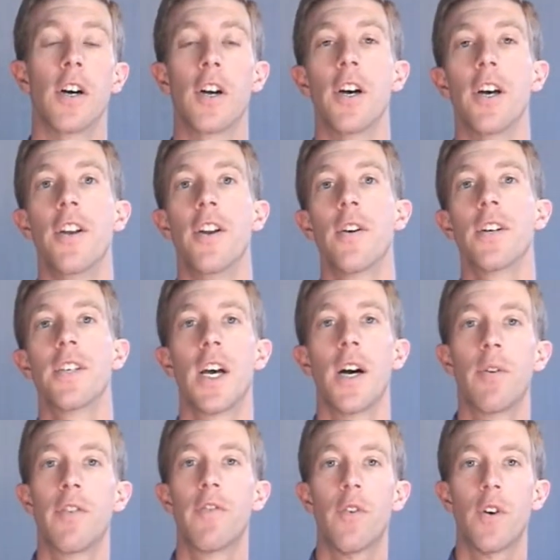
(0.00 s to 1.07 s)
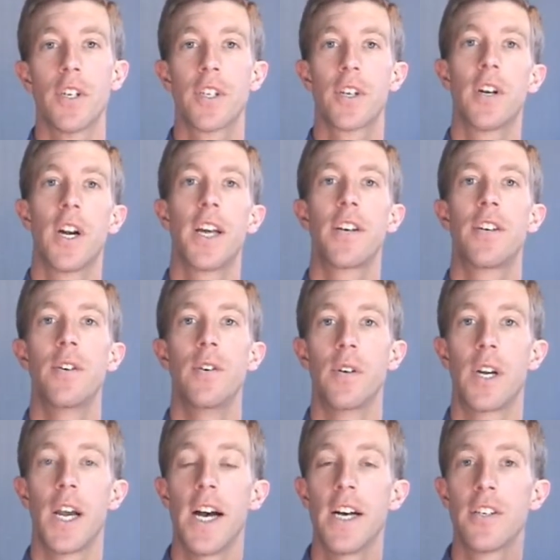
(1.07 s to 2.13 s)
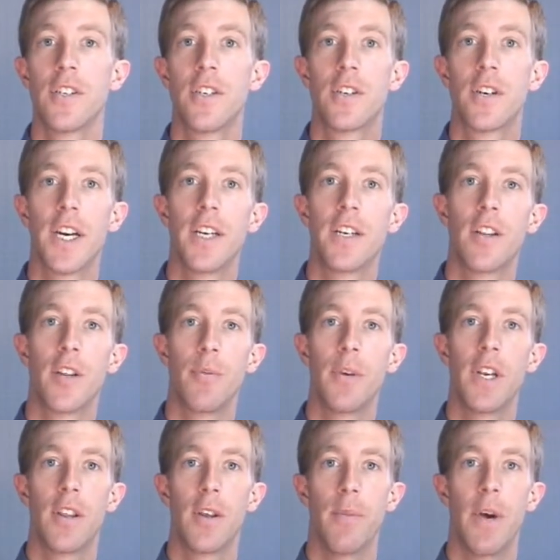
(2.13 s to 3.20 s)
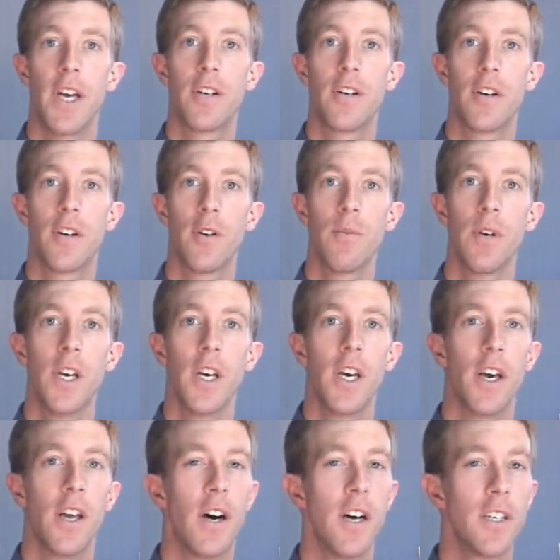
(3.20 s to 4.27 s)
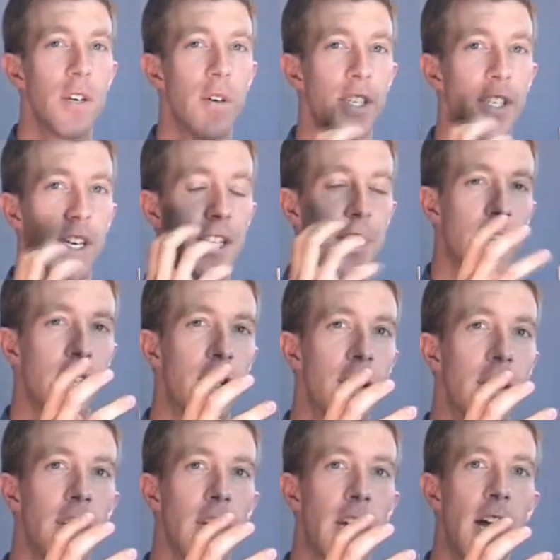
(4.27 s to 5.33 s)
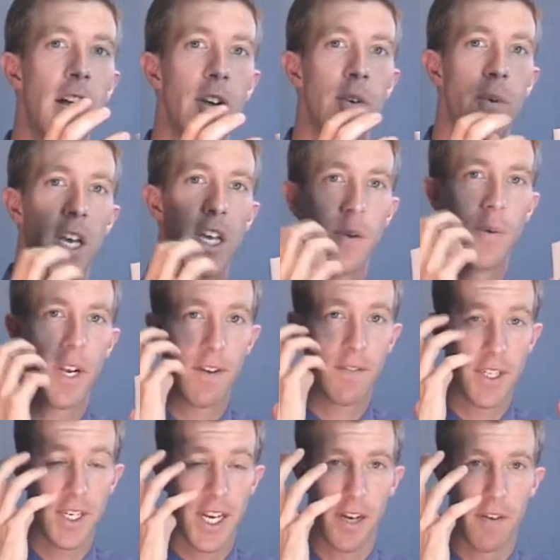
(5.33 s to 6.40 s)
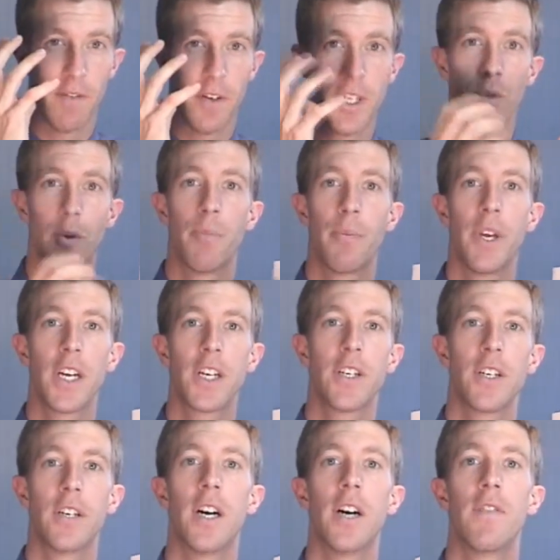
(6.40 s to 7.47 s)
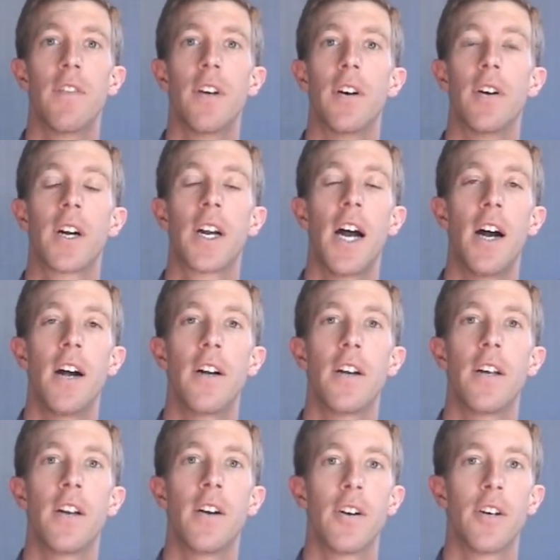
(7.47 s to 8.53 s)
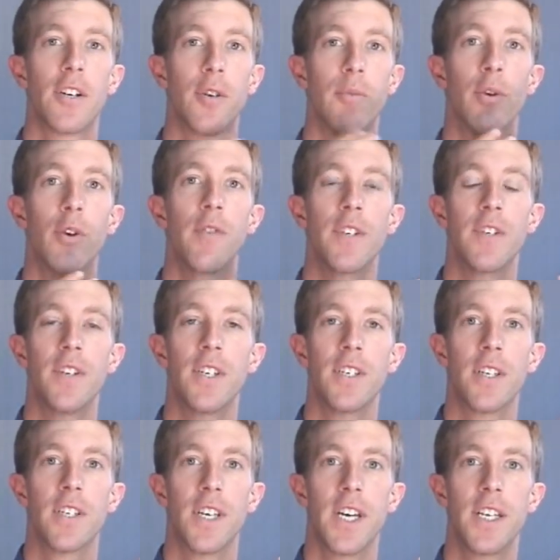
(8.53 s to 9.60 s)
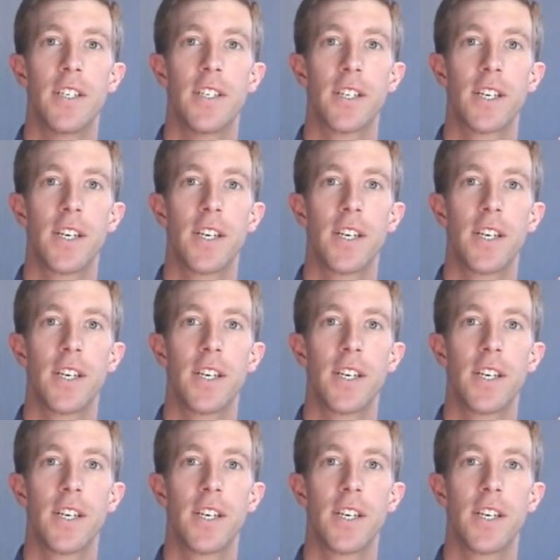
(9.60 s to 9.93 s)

Good. Notice how we forced Greg to concentrate to the beat of the metronome, and also as I turned the card away, he would have to take a visual picture of the card in order to improve his visualization